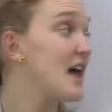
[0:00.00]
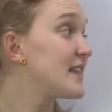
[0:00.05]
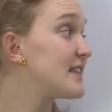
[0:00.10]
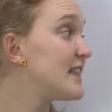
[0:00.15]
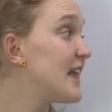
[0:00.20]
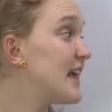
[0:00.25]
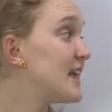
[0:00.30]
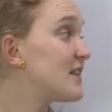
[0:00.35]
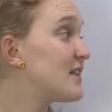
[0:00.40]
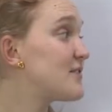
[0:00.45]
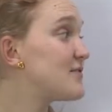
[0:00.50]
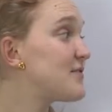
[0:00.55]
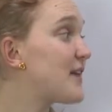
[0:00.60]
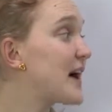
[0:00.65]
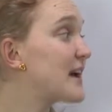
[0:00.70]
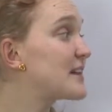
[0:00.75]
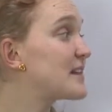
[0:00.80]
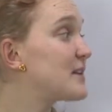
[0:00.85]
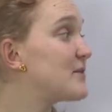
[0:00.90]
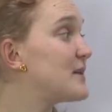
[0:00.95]
Then
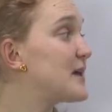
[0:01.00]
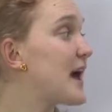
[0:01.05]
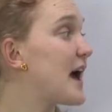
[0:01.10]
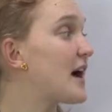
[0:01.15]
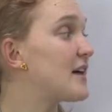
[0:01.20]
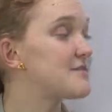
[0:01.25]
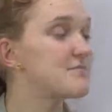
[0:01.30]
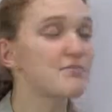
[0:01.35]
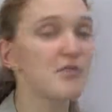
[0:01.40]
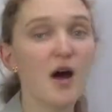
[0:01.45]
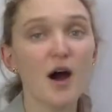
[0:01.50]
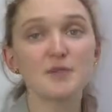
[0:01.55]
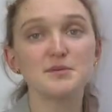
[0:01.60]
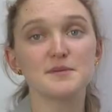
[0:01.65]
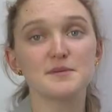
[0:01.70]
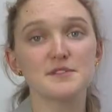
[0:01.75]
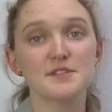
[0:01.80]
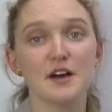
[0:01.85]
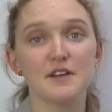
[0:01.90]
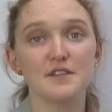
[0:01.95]
finally, we have
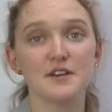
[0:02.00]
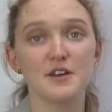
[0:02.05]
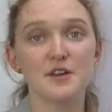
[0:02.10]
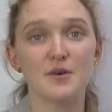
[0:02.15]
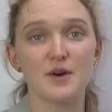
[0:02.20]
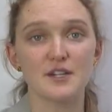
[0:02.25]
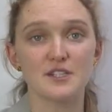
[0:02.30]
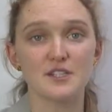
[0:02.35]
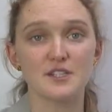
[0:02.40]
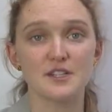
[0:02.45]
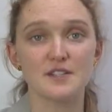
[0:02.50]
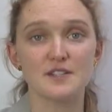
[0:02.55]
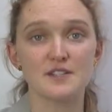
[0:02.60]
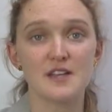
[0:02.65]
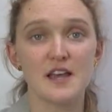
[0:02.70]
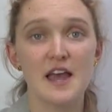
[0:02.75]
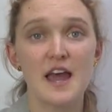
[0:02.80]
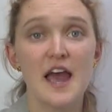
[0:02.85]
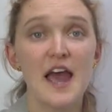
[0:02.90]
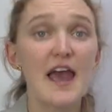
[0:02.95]
problem solving
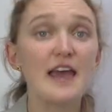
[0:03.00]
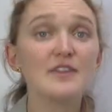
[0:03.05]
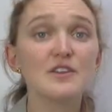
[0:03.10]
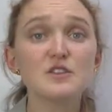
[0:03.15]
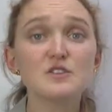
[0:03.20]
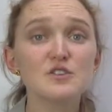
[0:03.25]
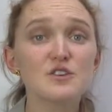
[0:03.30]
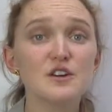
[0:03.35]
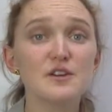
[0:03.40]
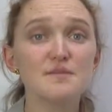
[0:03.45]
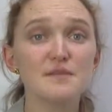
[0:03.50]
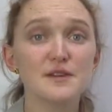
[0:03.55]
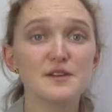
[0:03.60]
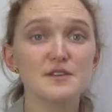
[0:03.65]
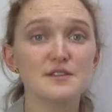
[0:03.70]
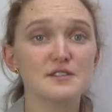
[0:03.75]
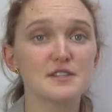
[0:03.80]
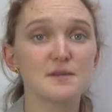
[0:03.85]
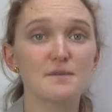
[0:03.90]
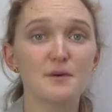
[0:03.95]
questions, and those are gonna be
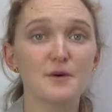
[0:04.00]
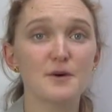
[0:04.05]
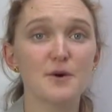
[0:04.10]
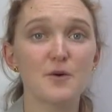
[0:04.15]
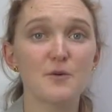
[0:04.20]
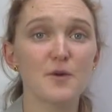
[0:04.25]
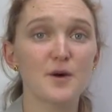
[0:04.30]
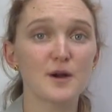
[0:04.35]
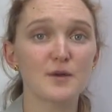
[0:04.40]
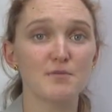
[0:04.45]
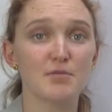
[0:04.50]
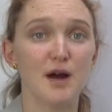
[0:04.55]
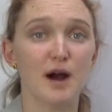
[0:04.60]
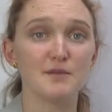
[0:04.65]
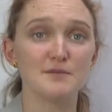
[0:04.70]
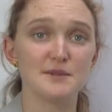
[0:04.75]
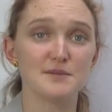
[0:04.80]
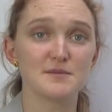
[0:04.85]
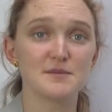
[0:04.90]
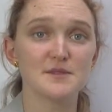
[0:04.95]
your typical word
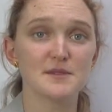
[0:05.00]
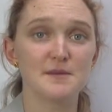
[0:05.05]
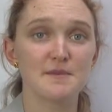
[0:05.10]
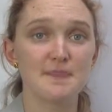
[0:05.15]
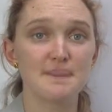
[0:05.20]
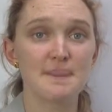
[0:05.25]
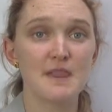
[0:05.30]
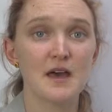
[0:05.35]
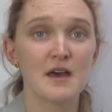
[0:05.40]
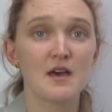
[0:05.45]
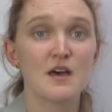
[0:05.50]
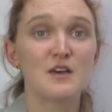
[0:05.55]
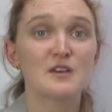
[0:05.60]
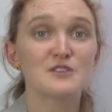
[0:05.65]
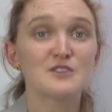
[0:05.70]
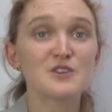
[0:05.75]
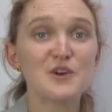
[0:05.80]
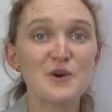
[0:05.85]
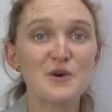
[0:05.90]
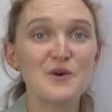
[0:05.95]
problems.
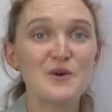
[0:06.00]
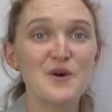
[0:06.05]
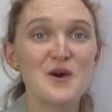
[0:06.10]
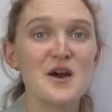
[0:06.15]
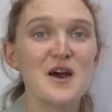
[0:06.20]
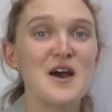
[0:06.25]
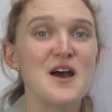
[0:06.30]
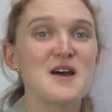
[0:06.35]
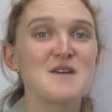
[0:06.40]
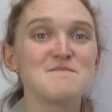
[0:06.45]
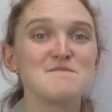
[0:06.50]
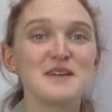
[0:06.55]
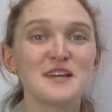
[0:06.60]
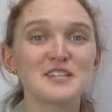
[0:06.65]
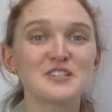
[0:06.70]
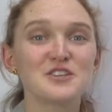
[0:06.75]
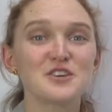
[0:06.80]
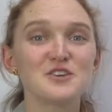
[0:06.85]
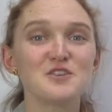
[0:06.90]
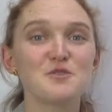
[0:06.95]
So
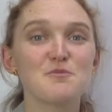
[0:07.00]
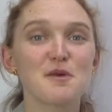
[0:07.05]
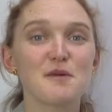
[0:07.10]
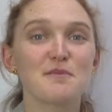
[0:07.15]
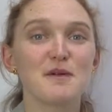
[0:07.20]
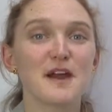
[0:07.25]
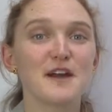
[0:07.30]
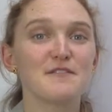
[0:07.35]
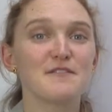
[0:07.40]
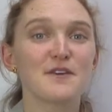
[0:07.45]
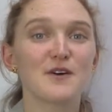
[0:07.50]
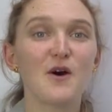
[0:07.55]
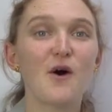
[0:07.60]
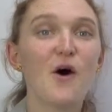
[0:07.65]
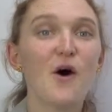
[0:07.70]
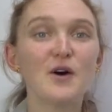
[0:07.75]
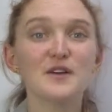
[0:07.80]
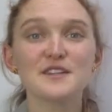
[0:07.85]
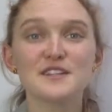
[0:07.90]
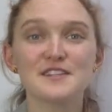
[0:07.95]
make sure you prepare for
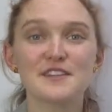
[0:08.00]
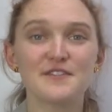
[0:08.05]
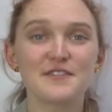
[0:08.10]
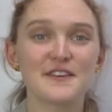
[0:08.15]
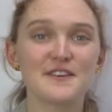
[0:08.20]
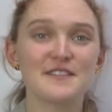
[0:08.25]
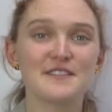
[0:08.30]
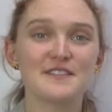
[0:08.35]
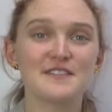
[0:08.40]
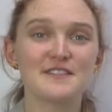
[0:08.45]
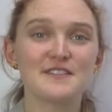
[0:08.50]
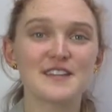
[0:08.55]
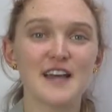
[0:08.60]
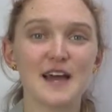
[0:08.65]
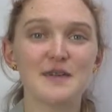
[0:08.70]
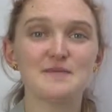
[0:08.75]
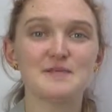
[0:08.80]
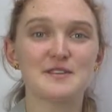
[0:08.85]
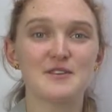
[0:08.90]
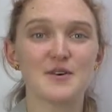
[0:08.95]
all the different
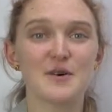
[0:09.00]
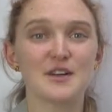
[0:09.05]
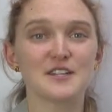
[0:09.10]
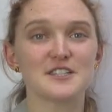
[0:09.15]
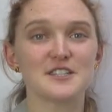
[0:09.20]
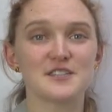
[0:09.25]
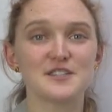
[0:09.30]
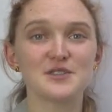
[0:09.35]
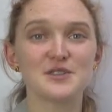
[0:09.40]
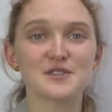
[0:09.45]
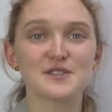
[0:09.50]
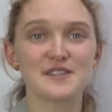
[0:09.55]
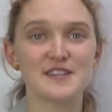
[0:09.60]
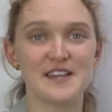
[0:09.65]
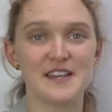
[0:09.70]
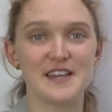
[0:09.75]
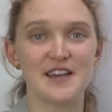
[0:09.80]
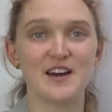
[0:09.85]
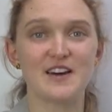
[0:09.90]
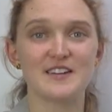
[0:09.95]
types of questions you'll
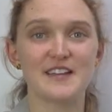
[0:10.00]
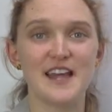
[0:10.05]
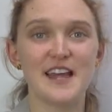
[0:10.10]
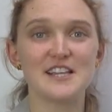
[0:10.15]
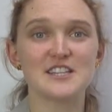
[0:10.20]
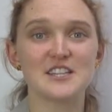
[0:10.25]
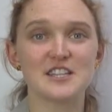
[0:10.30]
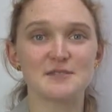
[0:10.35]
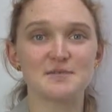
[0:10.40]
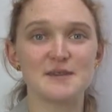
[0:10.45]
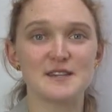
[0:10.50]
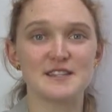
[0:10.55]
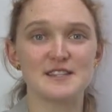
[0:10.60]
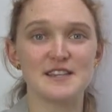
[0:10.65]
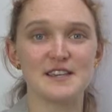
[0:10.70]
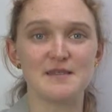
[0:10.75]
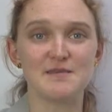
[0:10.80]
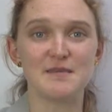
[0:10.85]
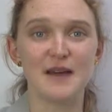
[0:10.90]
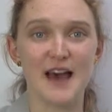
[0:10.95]
see on
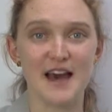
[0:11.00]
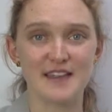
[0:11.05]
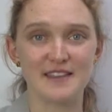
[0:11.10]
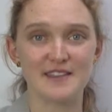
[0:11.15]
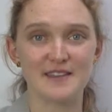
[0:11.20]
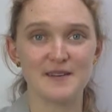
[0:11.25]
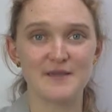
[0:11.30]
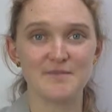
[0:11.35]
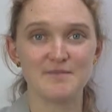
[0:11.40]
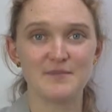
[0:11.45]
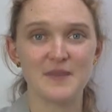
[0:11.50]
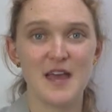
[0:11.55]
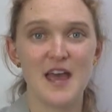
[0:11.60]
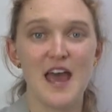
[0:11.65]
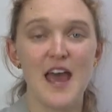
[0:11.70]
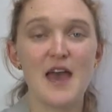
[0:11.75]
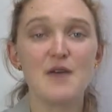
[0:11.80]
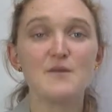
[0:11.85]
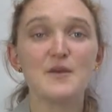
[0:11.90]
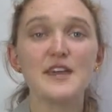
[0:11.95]
HSPT math,
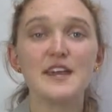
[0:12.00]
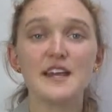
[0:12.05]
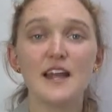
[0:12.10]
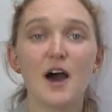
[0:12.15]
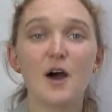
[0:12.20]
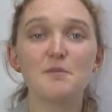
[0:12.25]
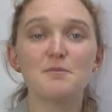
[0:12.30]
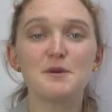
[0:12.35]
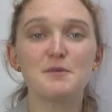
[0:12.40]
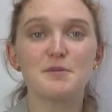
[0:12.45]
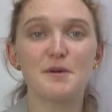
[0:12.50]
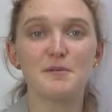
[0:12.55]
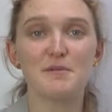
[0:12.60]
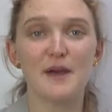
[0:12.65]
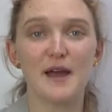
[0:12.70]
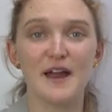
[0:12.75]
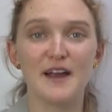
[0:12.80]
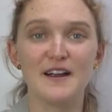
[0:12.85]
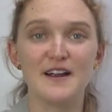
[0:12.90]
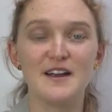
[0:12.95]
and we can help you
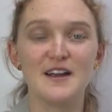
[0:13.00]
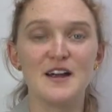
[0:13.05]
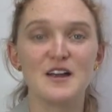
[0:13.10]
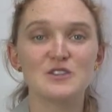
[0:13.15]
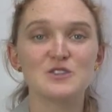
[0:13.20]
prepare.